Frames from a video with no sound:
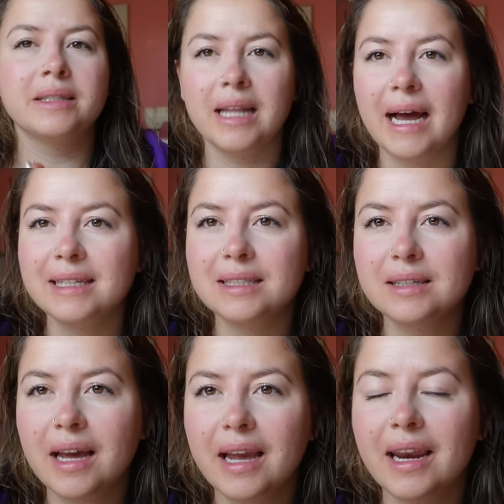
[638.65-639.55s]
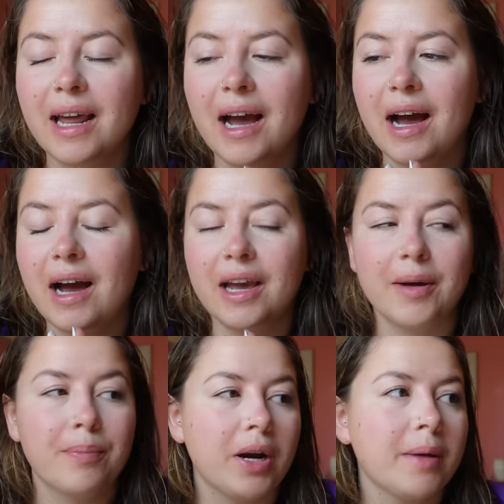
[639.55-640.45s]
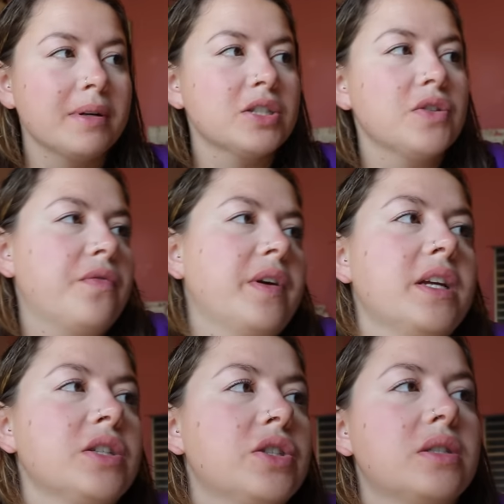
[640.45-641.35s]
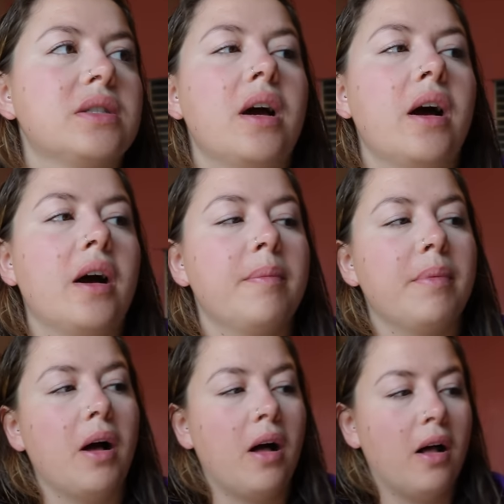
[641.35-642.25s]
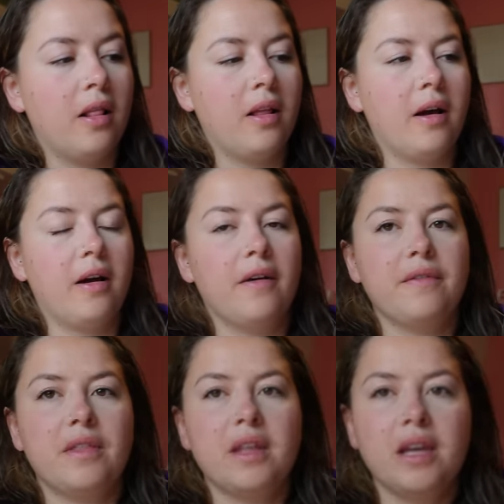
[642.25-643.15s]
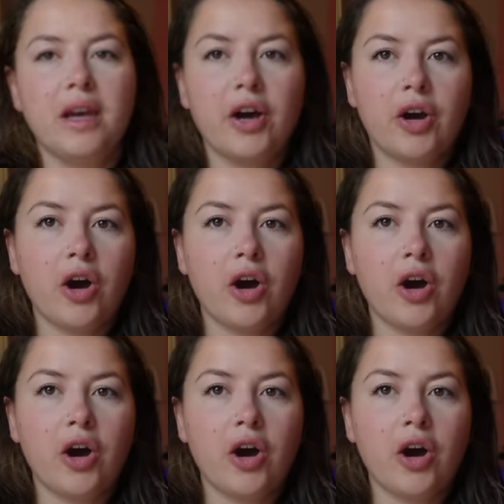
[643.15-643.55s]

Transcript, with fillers: Last night, I pretty much finished up all of the